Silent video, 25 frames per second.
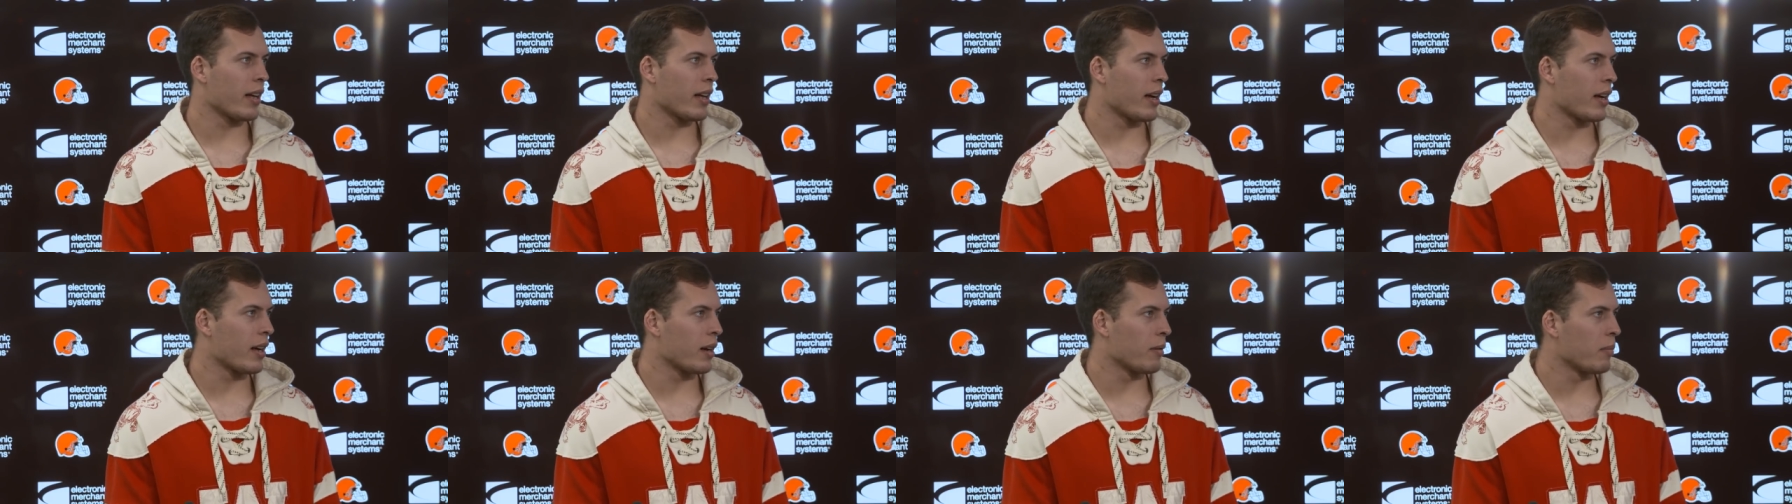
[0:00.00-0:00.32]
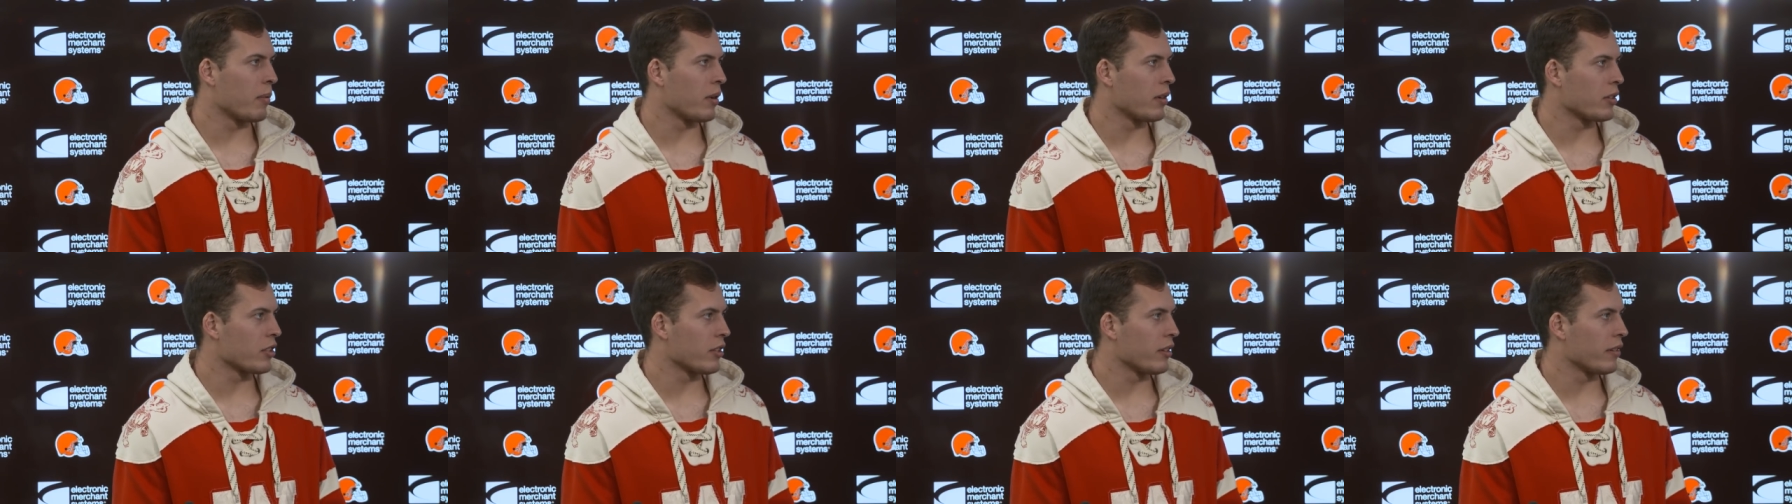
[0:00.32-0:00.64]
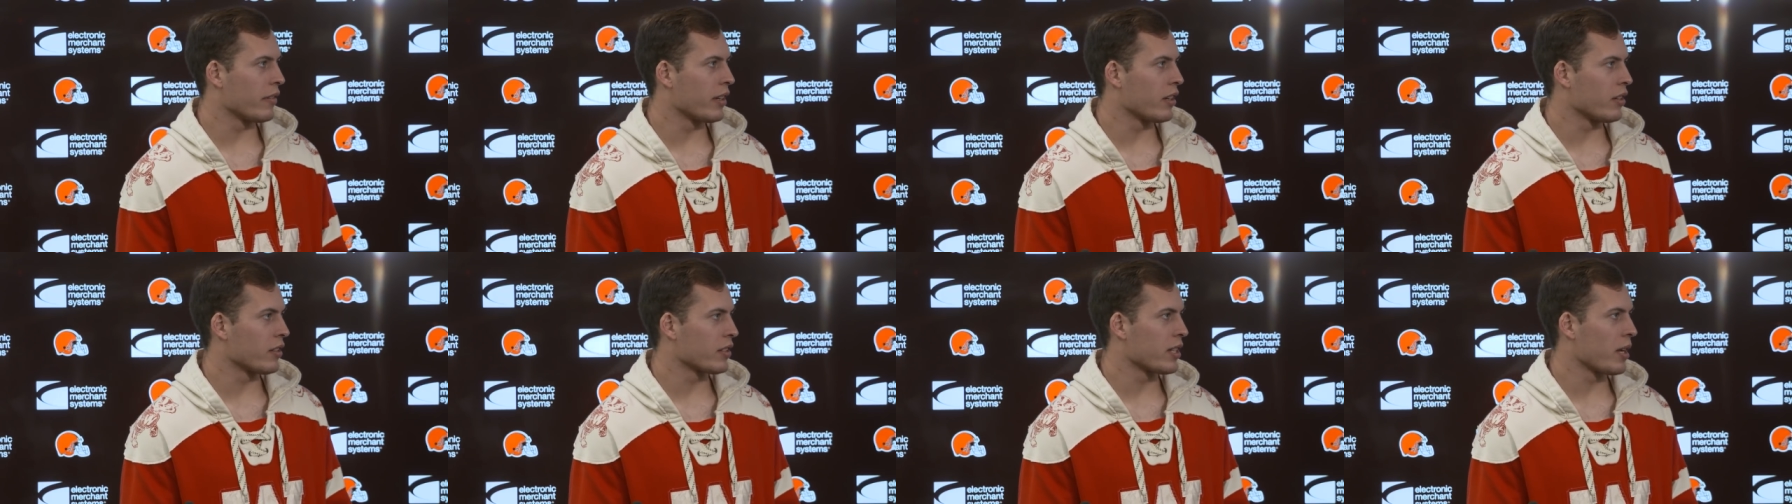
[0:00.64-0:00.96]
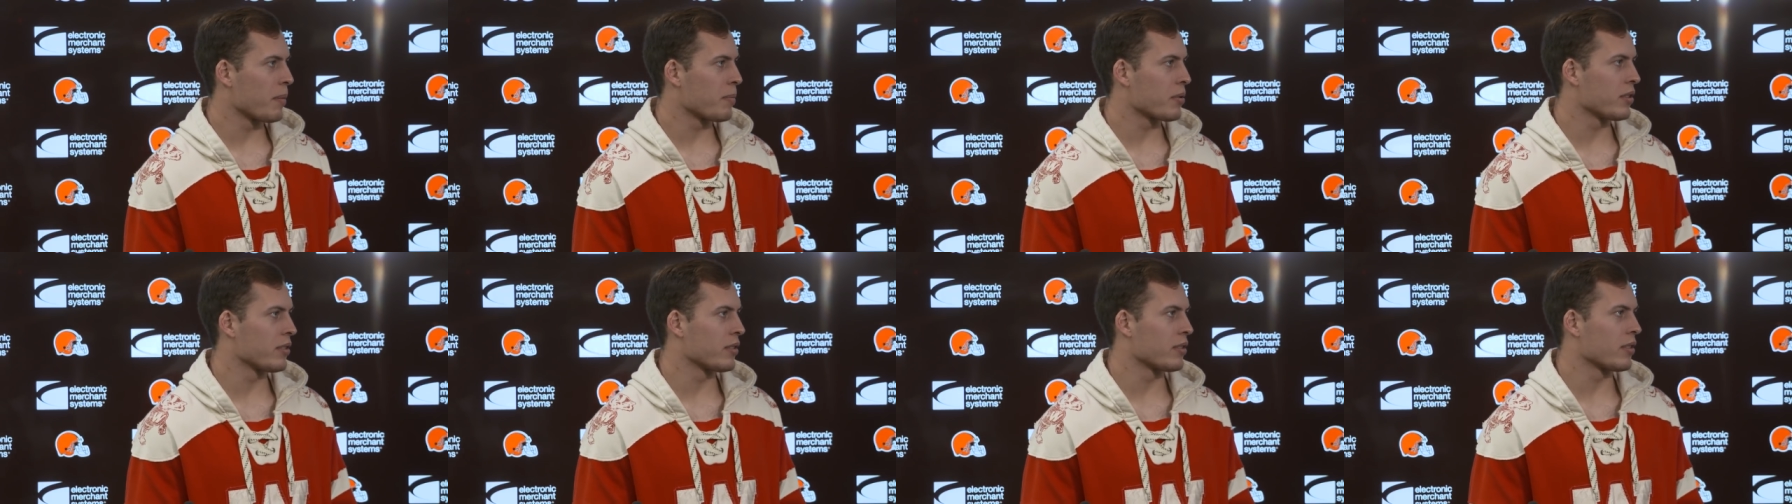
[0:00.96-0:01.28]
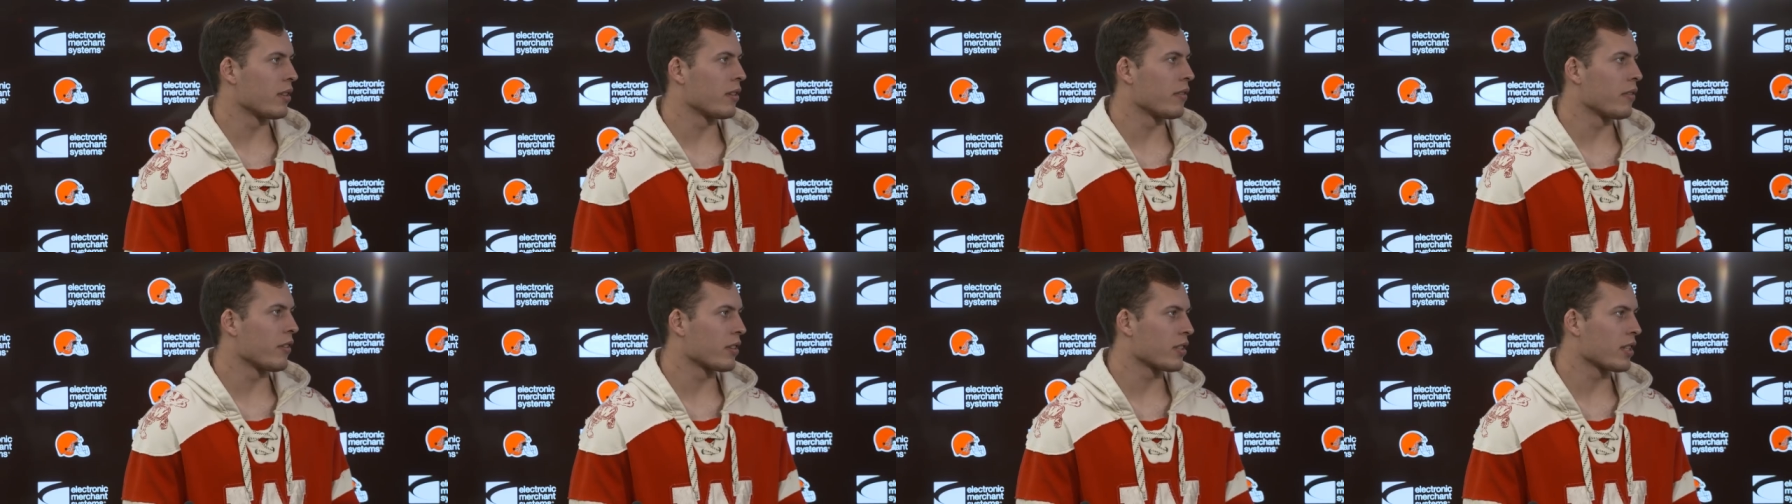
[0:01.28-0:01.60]
got a bunch of interceptions
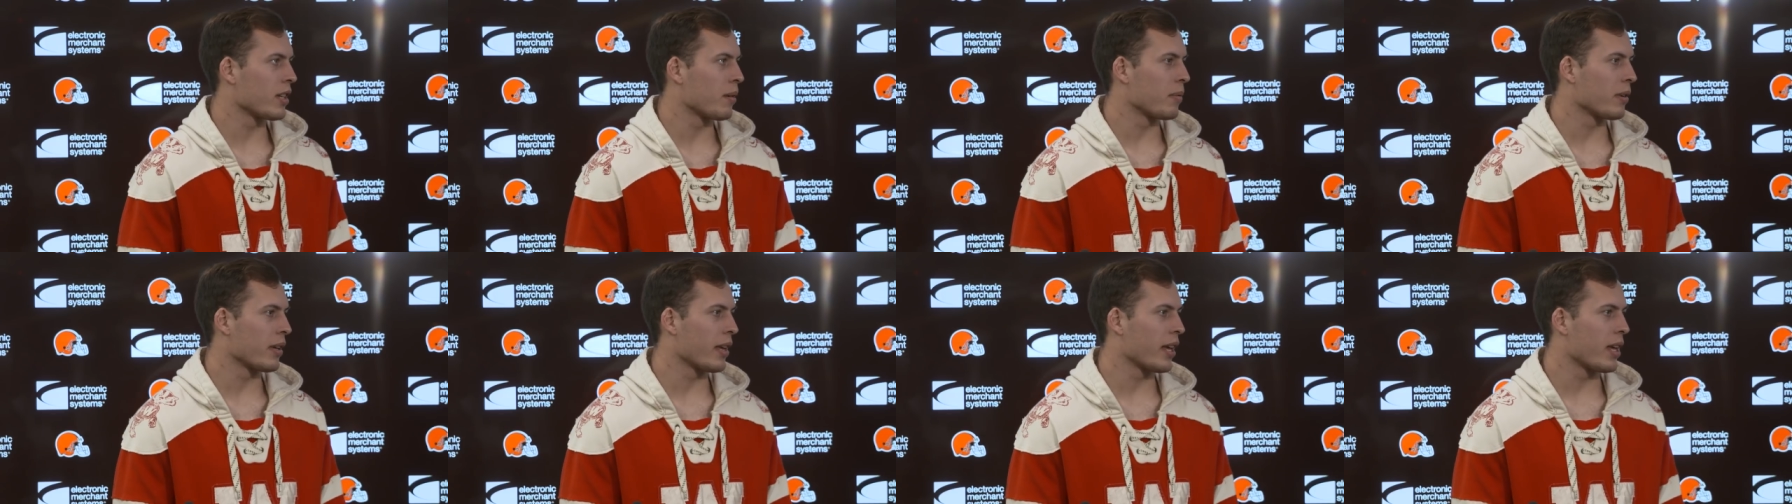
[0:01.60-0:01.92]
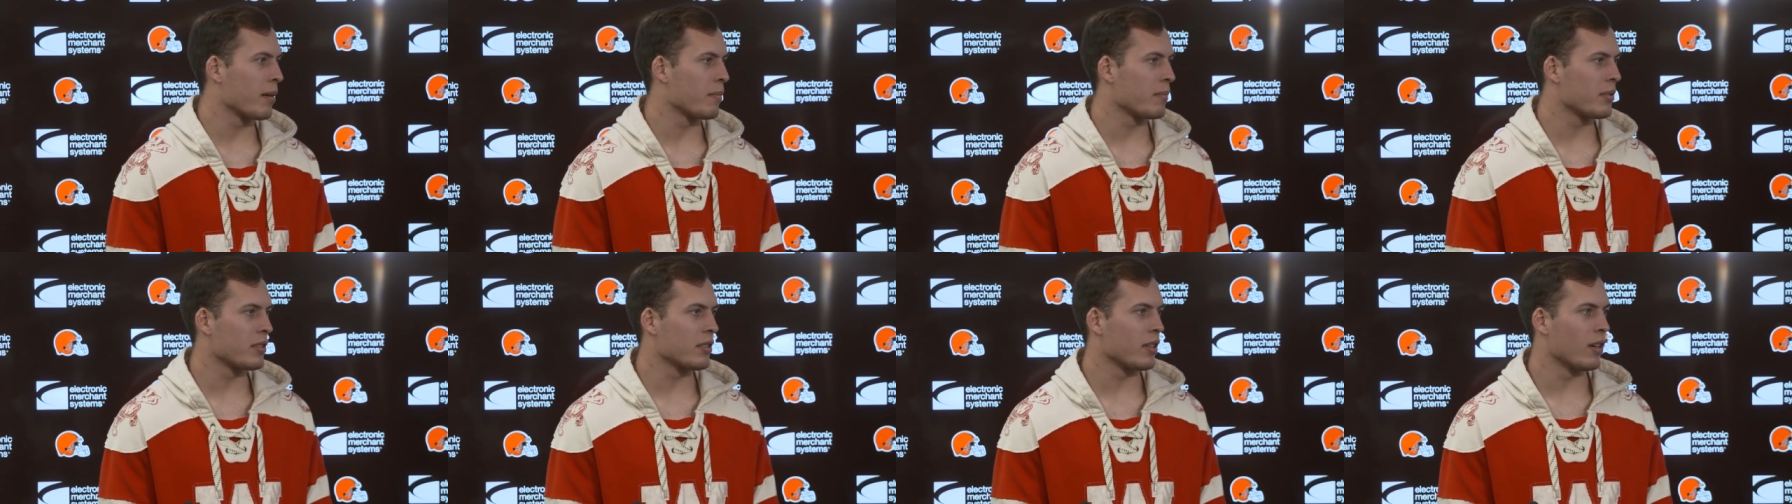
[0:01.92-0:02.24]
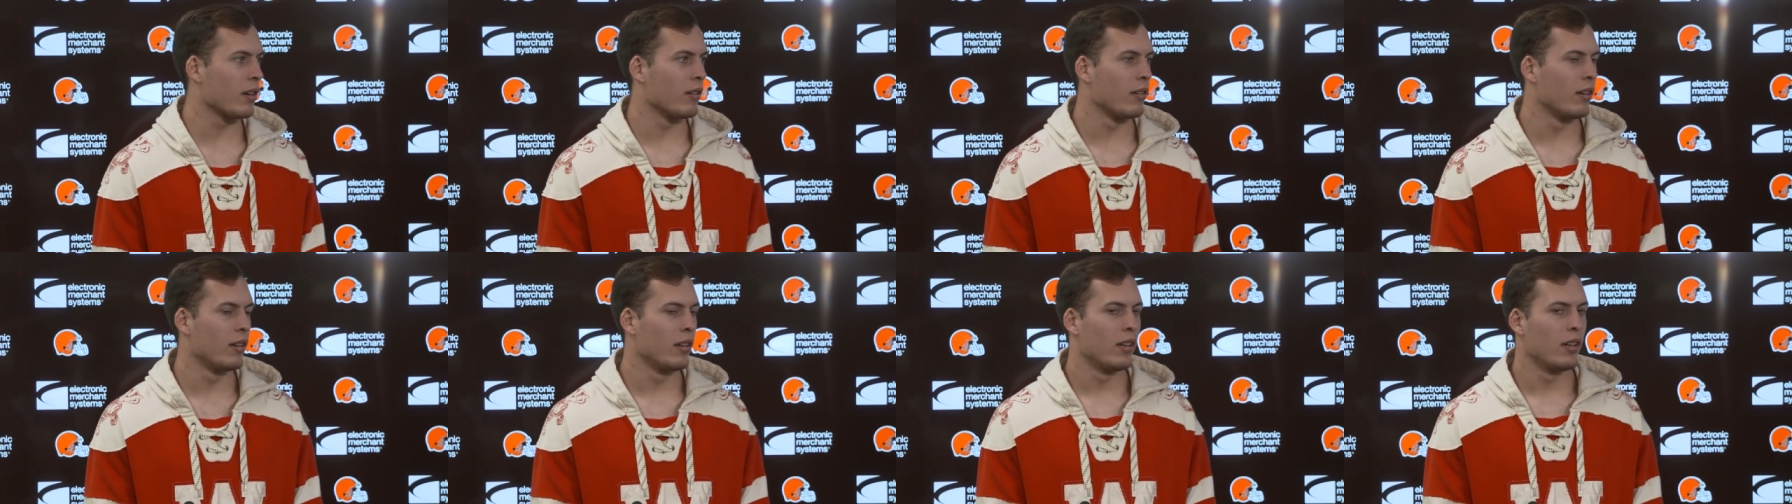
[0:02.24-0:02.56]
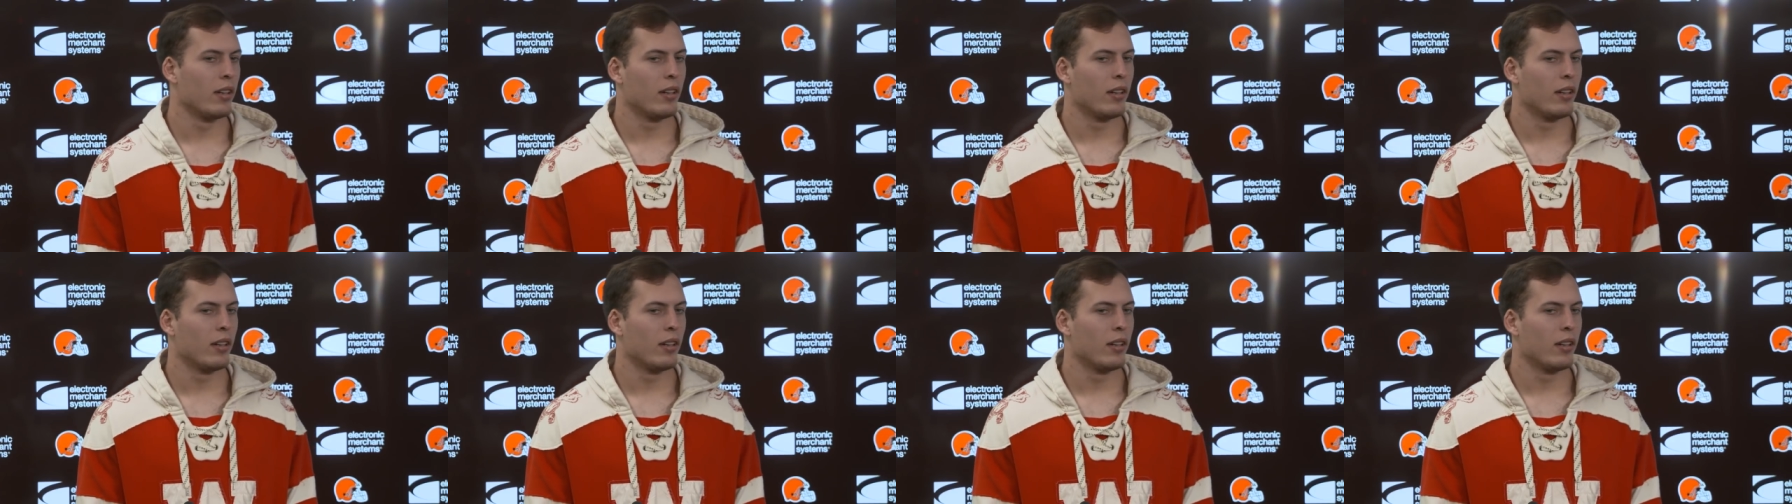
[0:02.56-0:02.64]
in the first couple of games, so...